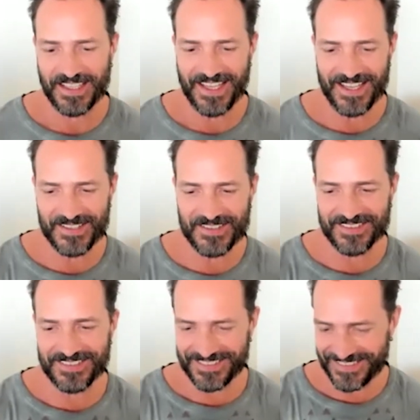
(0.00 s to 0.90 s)
And,
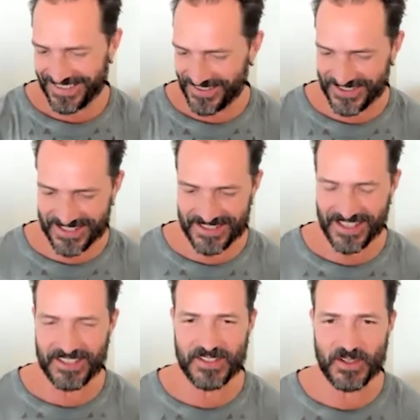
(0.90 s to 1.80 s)
as I
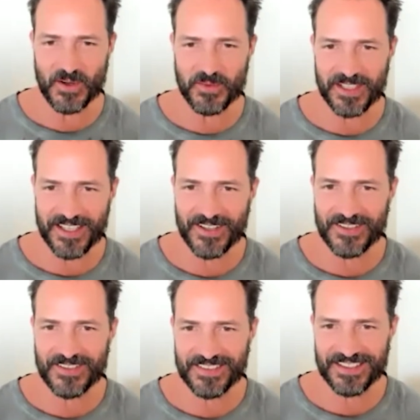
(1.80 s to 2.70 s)
said, year over
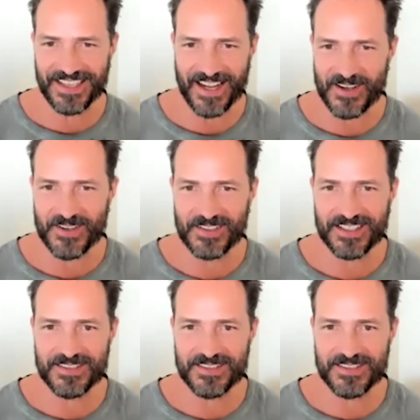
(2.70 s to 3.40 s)
year now,